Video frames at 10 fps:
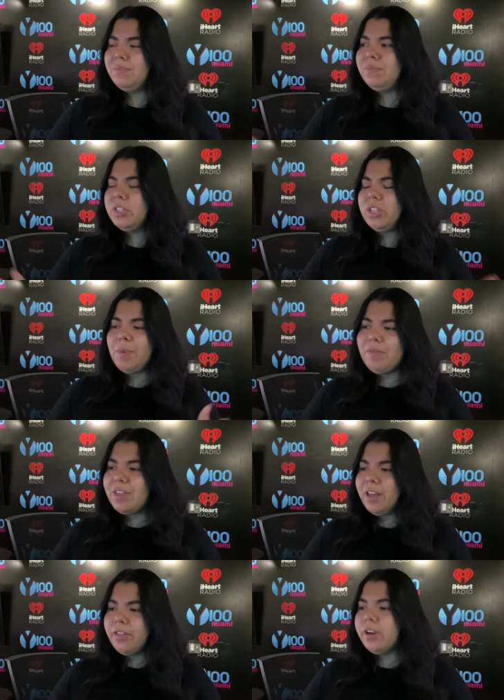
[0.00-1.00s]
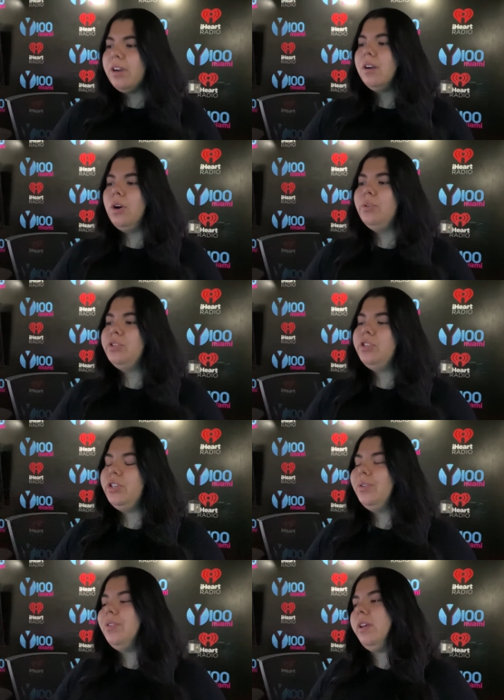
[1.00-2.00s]
some of the other hosts
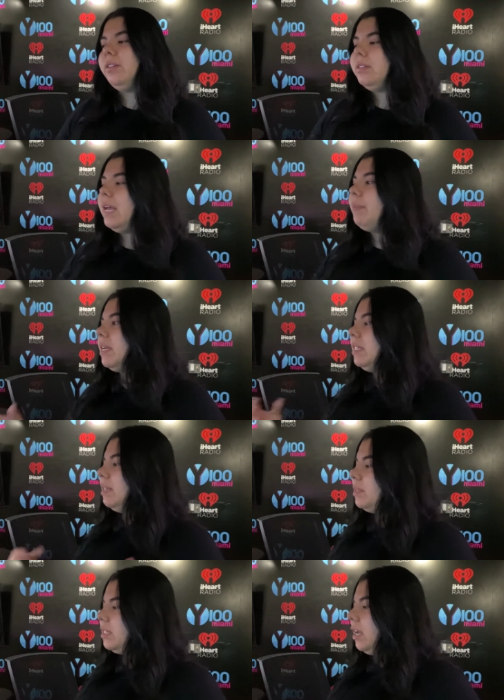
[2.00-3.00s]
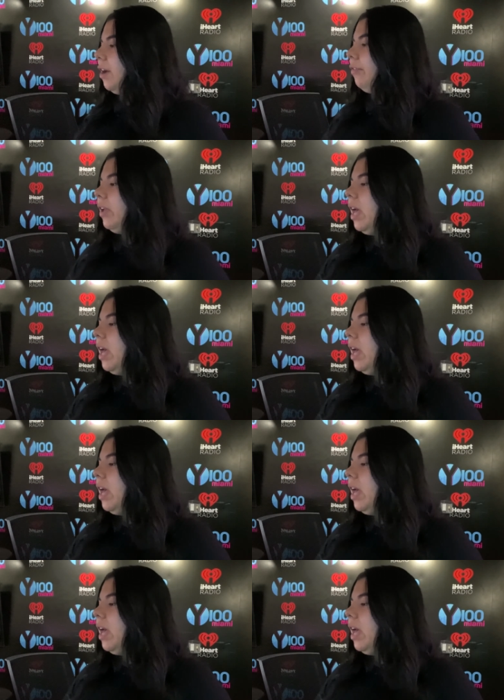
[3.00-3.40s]
too, they'll send me some stuff